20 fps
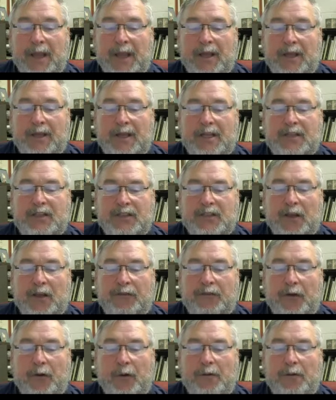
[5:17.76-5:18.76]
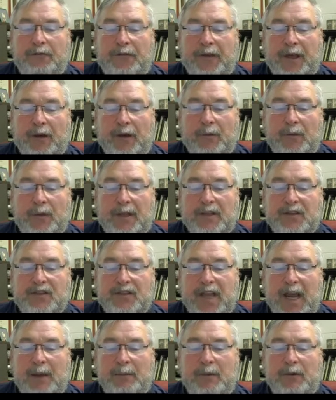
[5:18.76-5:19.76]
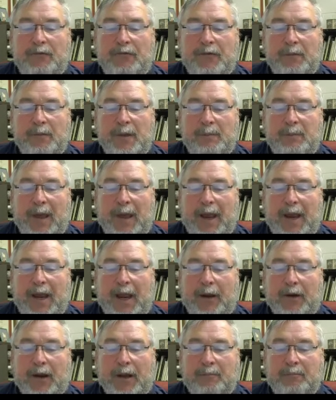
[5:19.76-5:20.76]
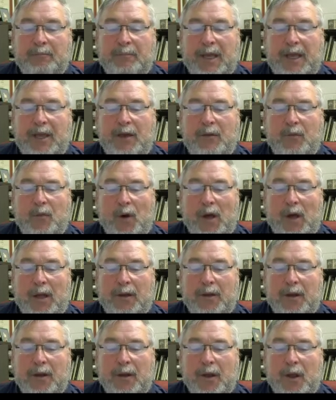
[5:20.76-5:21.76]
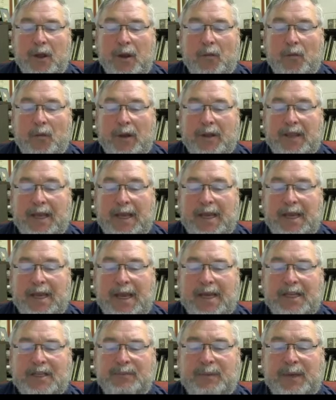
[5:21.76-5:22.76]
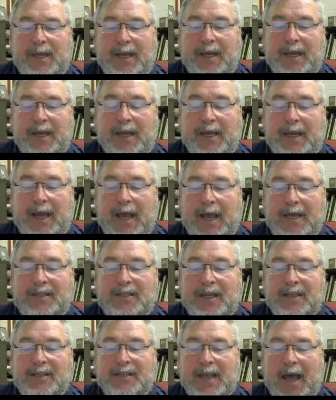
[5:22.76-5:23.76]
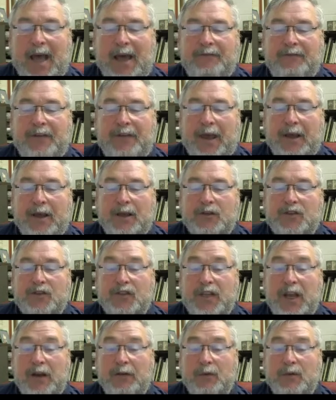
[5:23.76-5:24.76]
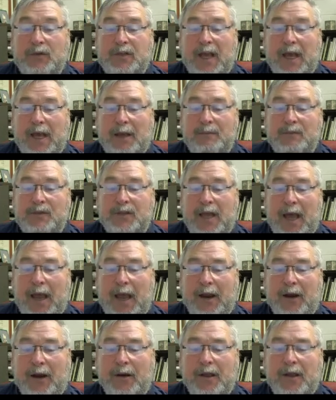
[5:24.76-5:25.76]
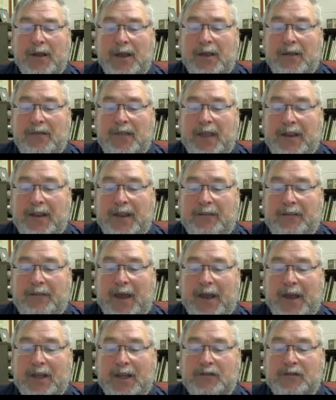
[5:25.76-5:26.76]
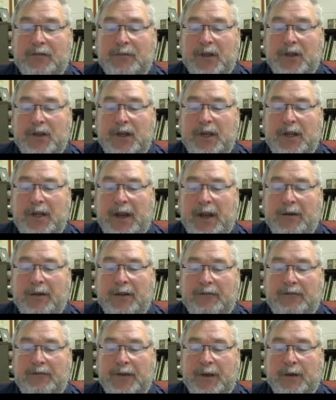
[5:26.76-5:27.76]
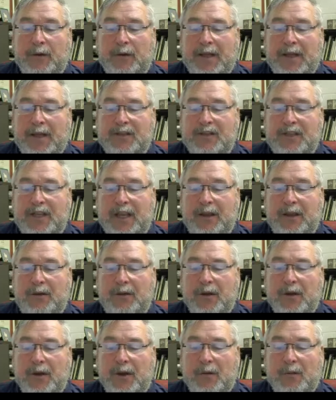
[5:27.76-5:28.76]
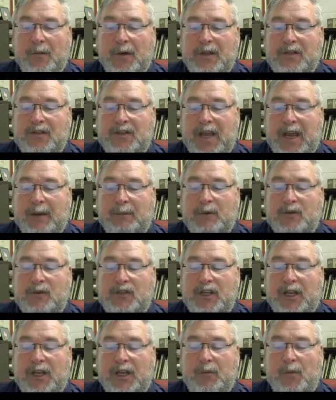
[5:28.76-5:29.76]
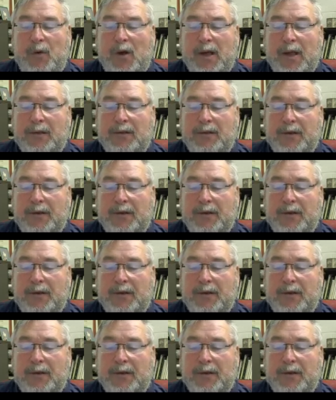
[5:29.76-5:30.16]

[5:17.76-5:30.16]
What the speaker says: This is the third field with a sample from a bad area, B1, with ESP and SSI values several times higher than the values from the good area of the field as seen with sample G1.